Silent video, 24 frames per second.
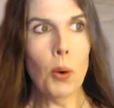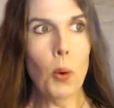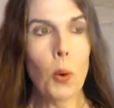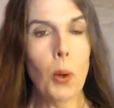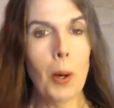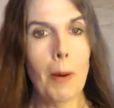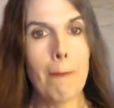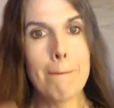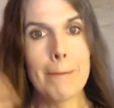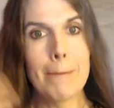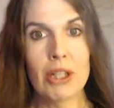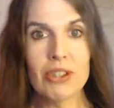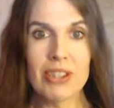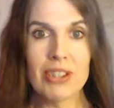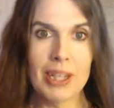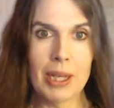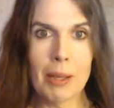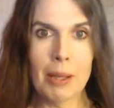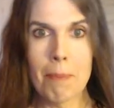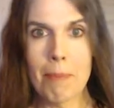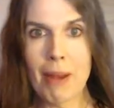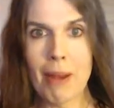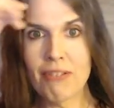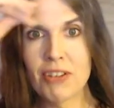or
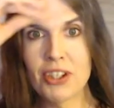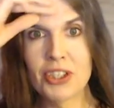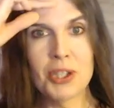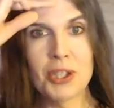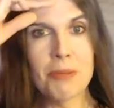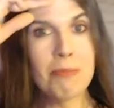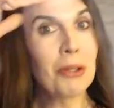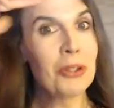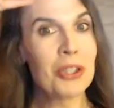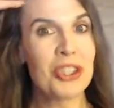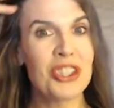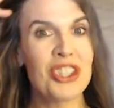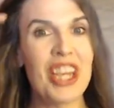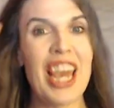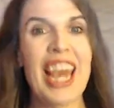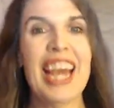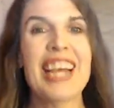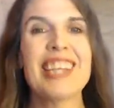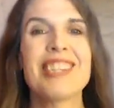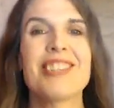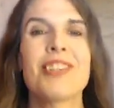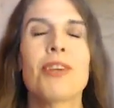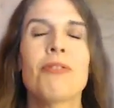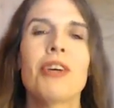milk beverages,
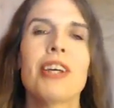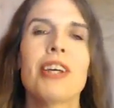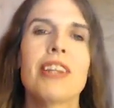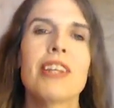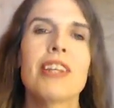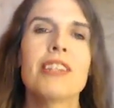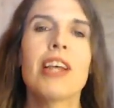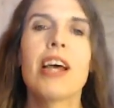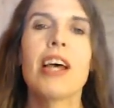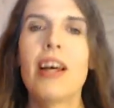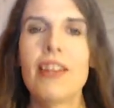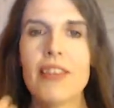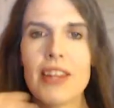milkshakes, stuff like this.